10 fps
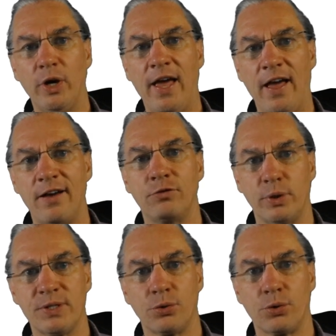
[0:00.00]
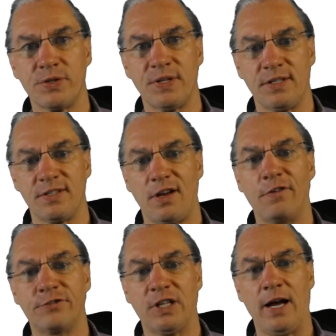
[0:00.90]
We have resources
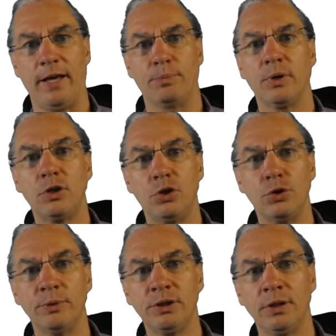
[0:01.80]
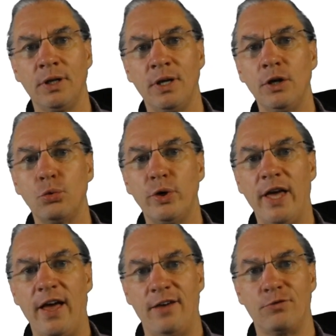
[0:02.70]
of type human.
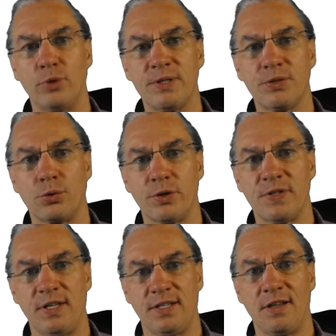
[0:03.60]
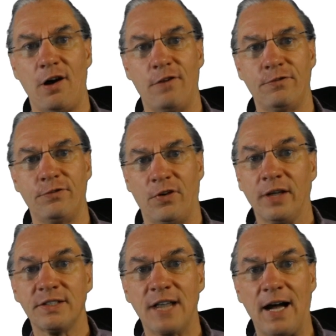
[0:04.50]
We have resources of
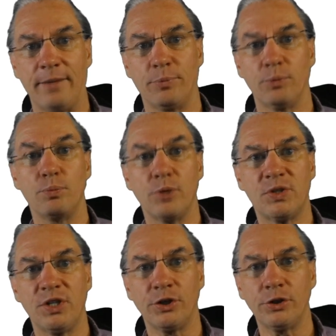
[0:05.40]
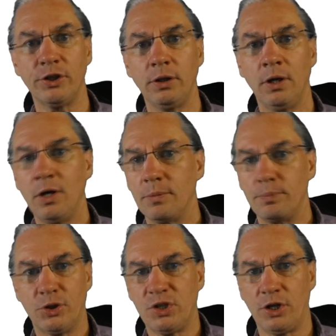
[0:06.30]
type material,
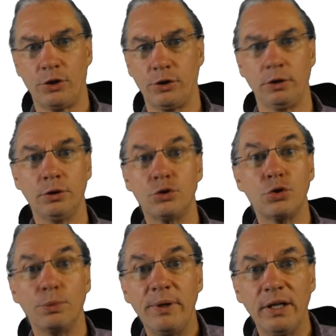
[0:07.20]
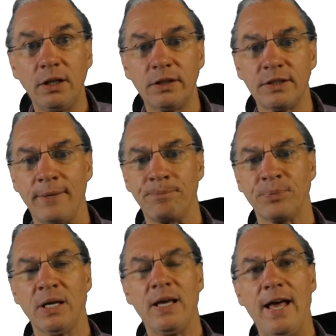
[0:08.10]
material to build.
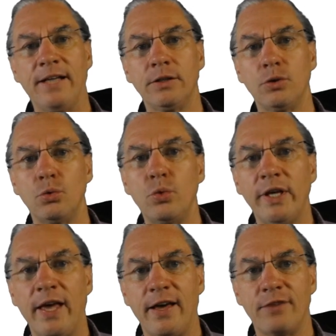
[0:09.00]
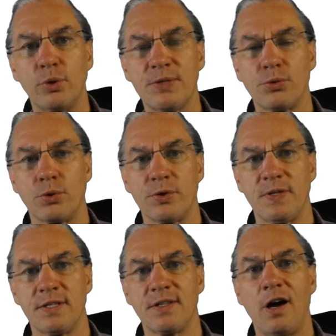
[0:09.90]
And we have
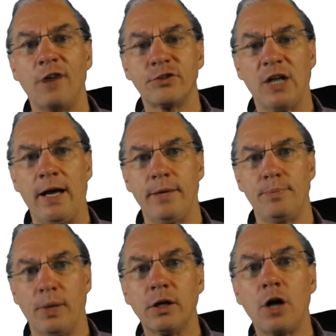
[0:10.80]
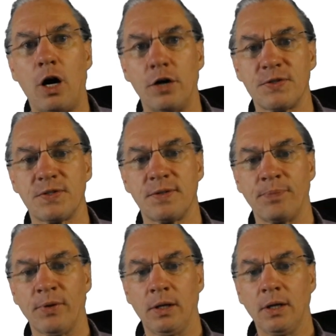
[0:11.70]
resources of type cost.